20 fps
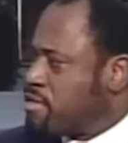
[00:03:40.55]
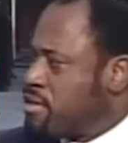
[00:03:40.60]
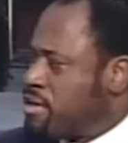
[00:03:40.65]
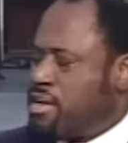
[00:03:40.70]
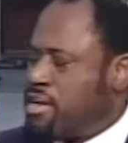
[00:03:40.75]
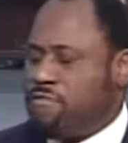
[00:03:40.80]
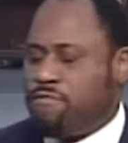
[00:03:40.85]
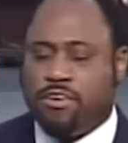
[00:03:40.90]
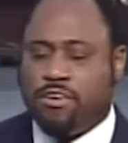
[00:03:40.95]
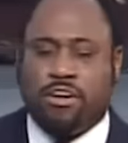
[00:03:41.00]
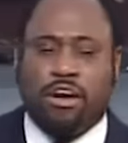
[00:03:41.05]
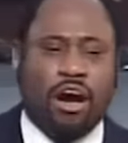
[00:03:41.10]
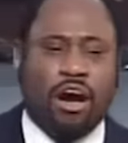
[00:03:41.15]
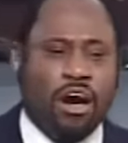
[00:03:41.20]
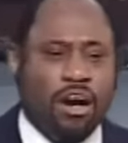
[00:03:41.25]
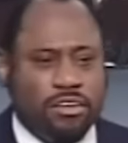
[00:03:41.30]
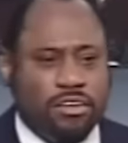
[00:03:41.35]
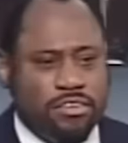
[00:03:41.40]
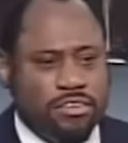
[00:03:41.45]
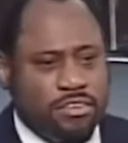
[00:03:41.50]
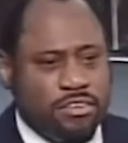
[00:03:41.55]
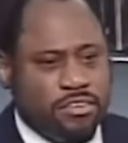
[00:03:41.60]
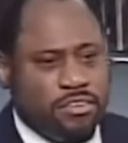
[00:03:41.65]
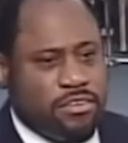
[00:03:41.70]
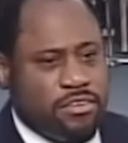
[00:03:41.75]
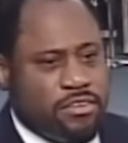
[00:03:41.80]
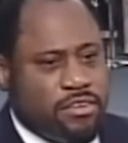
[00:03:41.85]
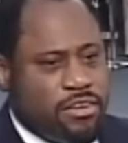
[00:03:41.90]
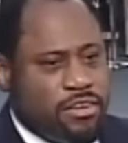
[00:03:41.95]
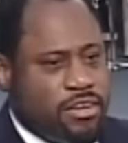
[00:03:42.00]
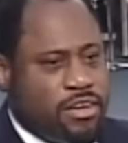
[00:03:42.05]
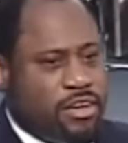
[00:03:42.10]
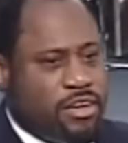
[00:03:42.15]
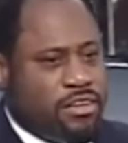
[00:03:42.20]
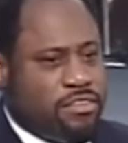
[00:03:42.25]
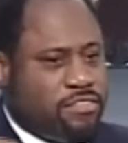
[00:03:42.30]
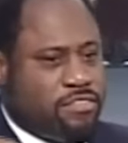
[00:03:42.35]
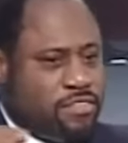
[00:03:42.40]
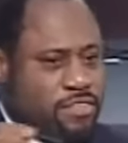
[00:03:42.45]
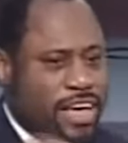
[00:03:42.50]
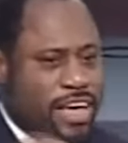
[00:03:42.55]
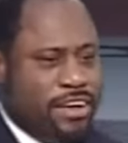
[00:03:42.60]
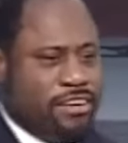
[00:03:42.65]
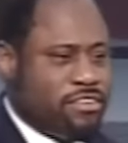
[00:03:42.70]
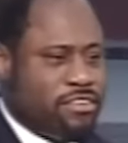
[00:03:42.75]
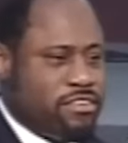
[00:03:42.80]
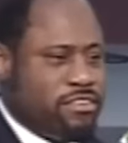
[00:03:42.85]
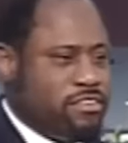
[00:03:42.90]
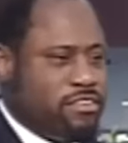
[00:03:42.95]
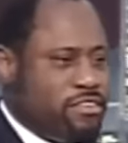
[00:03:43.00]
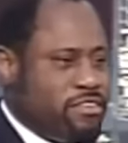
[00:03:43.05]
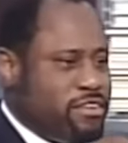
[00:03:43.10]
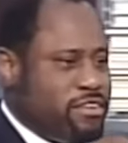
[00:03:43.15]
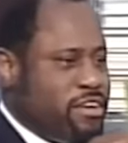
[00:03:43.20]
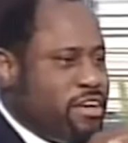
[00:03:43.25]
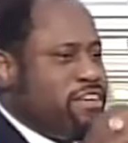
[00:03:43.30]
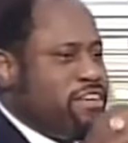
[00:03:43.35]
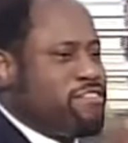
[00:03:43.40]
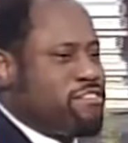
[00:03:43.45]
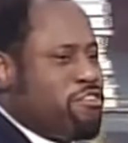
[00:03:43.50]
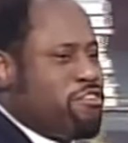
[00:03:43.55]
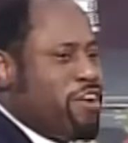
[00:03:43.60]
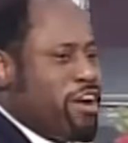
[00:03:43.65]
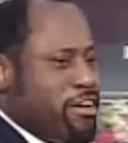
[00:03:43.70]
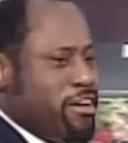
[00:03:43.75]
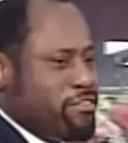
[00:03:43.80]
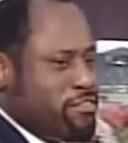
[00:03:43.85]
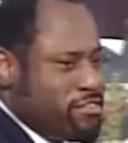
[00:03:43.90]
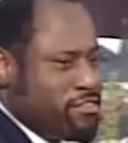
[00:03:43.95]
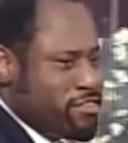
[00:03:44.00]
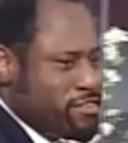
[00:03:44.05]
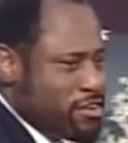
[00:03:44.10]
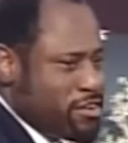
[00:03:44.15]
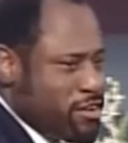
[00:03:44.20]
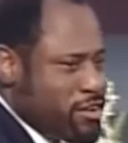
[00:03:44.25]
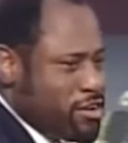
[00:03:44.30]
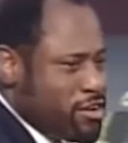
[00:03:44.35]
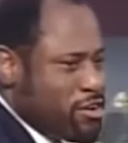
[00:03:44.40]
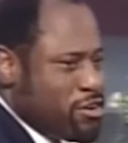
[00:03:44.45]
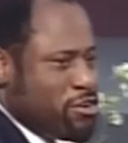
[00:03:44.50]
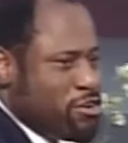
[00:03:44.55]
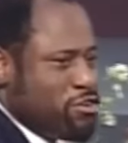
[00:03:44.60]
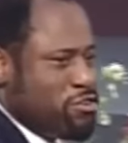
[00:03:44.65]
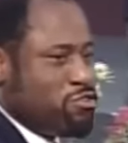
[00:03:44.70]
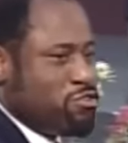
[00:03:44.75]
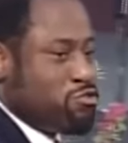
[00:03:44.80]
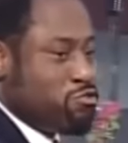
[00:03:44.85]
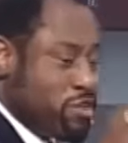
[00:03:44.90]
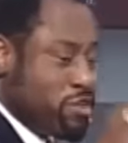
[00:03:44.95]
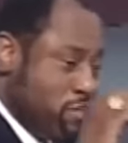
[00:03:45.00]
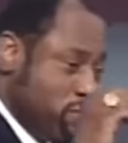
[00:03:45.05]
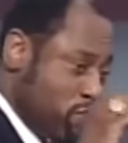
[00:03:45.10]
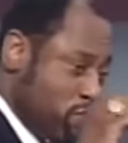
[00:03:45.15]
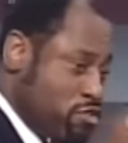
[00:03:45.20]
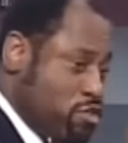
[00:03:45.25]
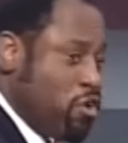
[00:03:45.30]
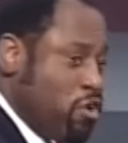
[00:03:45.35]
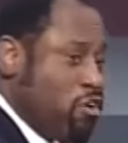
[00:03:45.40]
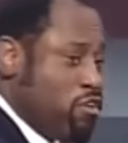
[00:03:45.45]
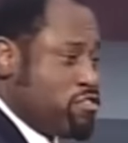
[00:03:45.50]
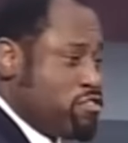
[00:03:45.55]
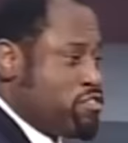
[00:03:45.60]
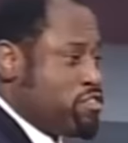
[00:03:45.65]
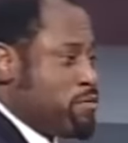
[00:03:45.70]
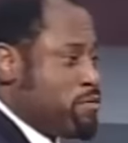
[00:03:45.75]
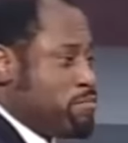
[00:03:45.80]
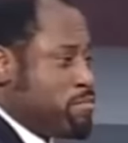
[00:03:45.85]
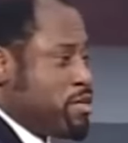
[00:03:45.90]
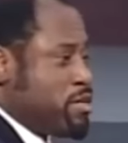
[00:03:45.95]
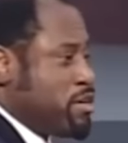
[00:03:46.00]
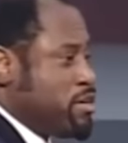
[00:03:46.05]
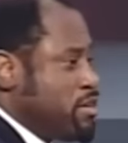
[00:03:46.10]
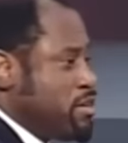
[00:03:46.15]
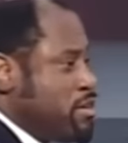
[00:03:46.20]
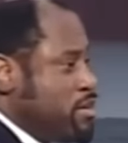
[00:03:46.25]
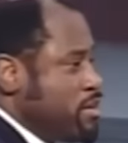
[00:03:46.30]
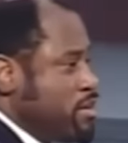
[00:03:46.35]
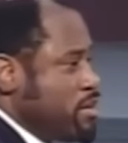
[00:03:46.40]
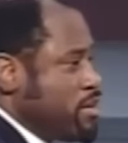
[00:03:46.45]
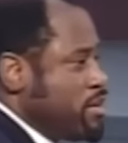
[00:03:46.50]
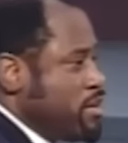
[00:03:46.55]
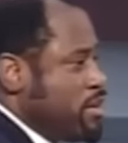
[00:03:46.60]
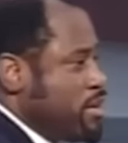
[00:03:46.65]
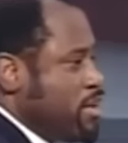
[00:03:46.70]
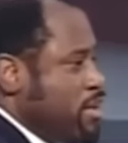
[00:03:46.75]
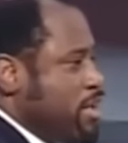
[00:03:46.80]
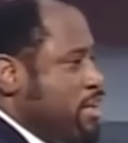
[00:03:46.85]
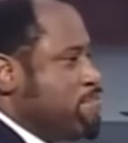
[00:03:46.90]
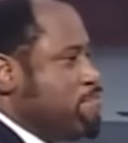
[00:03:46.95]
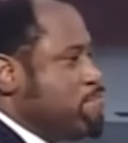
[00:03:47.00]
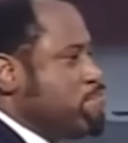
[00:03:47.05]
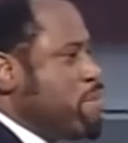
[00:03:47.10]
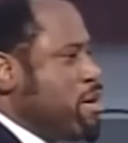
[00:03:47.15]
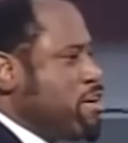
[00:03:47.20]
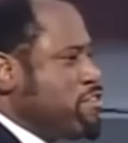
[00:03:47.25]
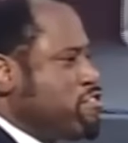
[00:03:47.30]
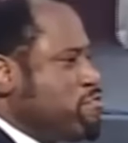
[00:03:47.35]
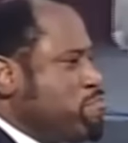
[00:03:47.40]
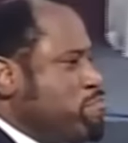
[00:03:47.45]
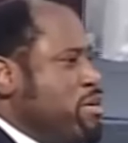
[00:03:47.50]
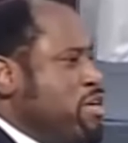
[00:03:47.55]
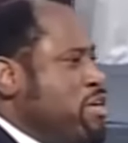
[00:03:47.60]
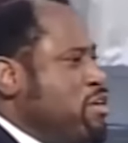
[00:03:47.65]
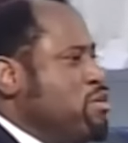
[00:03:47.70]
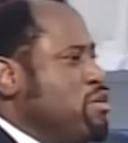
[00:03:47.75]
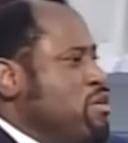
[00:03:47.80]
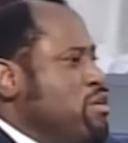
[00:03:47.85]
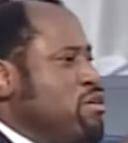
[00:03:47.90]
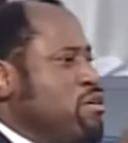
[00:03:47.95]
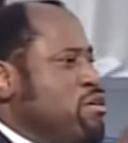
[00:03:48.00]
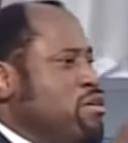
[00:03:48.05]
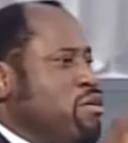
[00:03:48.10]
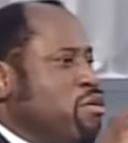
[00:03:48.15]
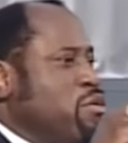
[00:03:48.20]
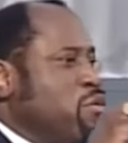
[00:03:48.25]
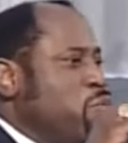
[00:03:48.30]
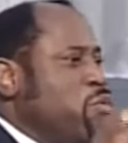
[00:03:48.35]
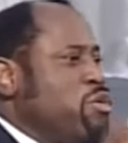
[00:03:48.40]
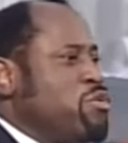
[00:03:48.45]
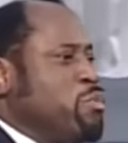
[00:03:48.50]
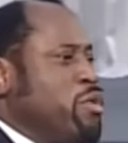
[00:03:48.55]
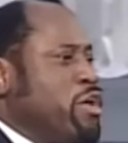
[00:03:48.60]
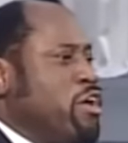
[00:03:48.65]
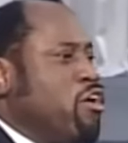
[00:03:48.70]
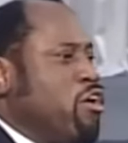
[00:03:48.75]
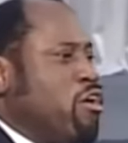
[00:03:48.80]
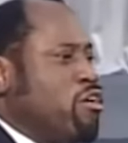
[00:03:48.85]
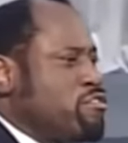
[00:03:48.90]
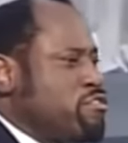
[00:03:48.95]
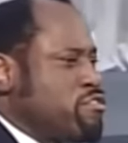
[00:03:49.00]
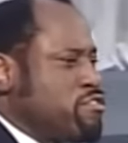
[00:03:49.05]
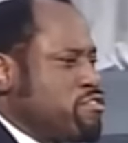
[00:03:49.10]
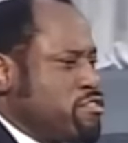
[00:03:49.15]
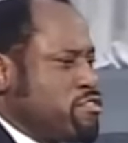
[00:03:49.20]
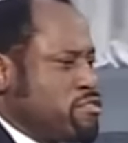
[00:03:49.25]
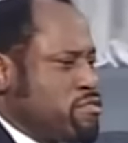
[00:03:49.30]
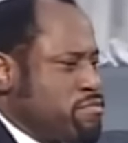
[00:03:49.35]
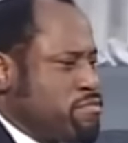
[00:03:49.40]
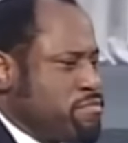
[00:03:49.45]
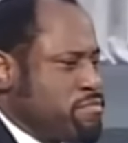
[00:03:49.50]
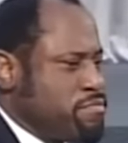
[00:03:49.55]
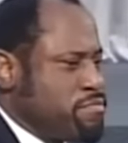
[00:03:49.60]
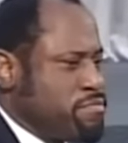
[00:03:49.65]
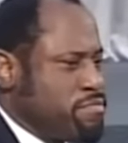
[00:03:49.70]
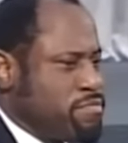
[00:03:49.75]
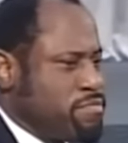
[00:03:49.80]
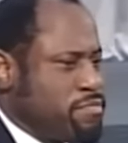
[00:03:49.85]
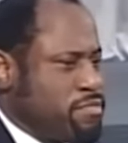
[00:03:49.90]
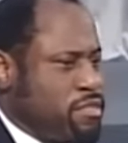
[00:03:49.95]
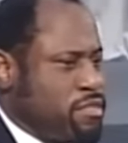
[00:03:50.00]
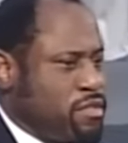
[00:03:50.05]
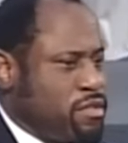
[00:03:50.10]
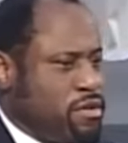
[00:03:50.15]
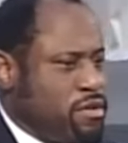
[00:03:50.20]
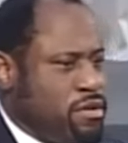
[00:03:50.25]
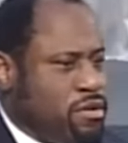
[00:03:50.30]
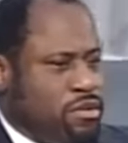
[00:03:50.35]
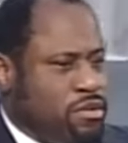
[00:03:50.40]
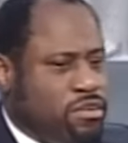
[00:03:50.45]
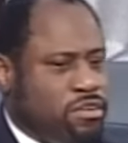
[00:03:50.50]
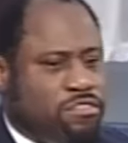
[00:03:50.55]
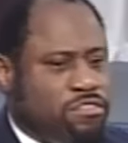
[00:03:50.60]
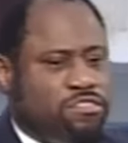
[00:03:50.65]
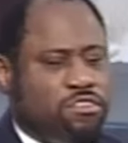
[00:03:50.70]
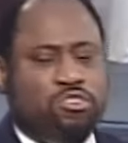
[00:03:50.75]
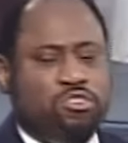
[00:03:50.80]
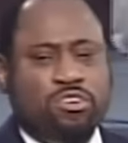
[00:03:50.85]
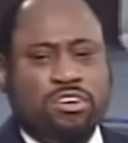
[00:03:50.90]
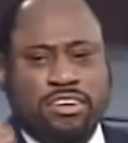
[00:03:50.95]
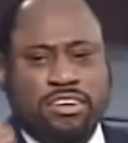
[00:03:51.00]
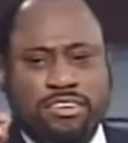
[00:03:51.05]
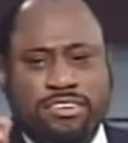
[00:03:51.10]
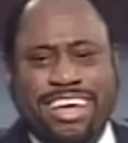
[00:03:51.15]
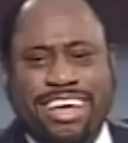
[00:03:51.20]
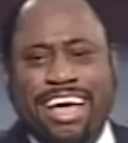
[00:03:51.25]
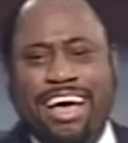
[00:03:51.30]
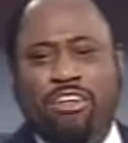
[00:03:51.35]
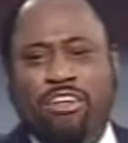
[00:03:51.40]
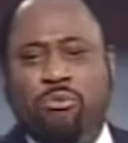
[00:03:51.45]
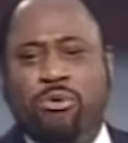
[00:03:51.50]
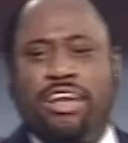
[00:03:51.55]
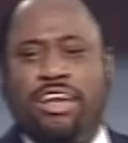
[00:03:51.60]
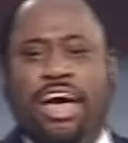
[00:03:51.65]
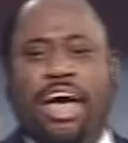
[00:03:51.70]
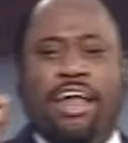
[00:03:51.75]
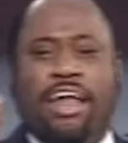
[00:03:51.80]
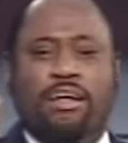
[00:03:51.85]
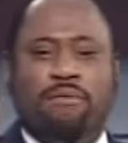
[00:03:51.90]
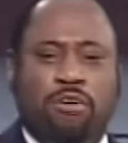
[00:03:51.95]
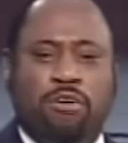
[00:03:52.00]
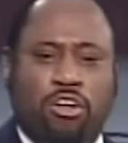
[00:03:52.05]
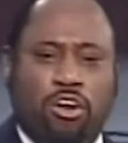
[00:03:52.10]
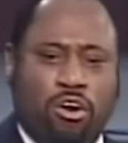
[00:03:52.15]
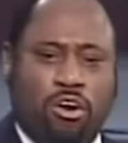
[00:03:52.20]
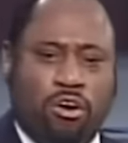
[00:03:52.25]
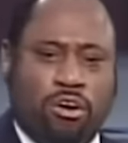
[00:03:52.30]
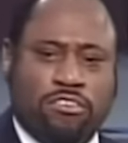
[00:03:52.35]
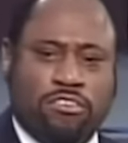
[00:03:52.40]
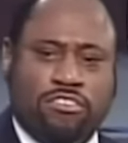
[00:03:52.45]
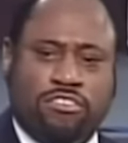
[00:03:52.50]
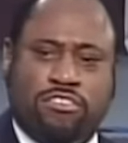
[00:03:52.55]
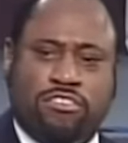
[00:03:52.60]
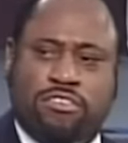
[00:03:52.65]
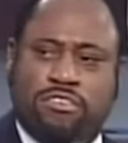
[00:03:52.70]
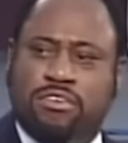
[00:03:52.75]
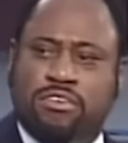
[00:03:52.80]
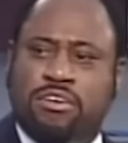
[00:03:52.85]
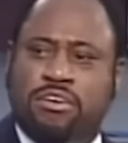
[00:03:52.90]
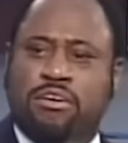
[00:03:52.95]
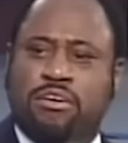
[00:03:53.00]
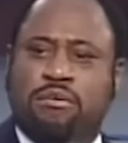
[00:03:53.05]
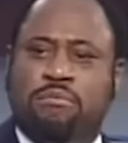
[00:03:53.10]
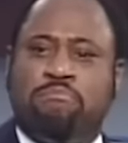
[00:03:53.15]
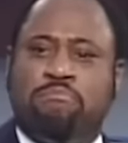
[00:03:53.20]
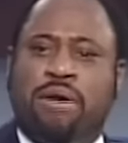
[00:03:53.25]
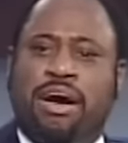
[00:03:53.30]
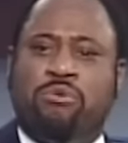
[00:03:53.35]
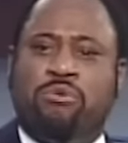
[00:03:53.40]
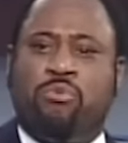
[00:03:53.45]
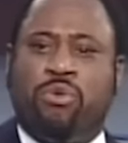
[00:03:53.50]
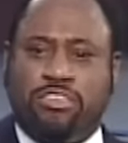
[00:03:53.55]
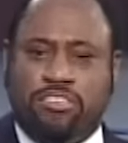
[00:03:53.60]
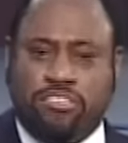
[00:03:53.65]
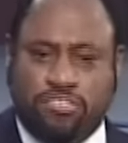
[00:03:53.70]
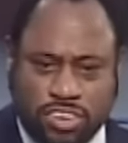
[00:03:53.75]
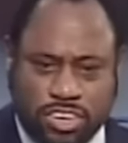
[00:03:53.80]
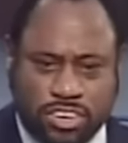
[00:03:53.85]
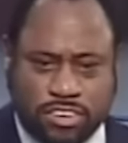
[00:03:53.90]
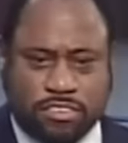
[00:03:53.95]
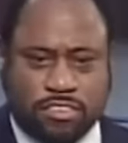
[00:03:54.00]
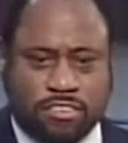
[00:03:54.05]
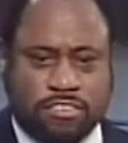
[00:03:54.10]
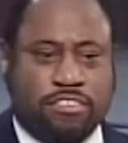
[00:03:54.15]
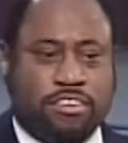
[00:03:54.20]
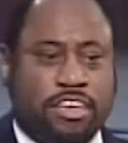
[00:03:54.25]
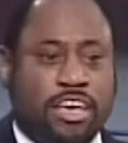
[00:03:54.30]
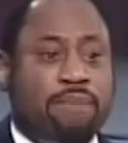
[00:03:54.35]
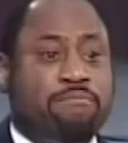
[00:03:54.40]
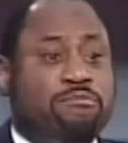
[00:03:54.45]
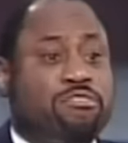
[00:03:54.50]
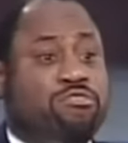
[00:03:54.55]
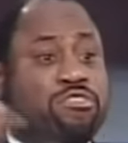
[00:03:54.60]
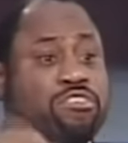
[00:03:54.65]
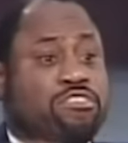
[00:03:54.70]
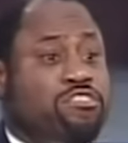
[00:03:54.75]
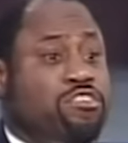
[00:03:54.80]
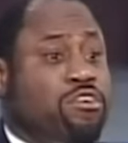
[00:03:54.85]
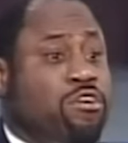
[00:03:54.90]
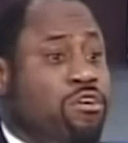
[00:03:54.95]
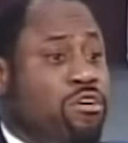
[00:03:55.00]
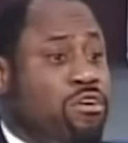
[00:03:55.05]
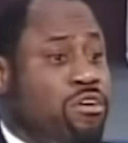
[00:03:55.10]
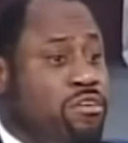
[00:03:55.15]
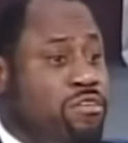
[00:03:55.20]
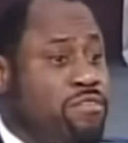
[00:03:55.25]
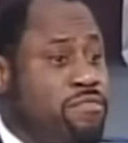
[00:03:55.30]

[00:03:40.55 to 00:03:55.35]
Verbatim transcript: If God sent his Christ to restore something, it must be what we lost. So you can tell what Adam lost by what Jesus came to restore.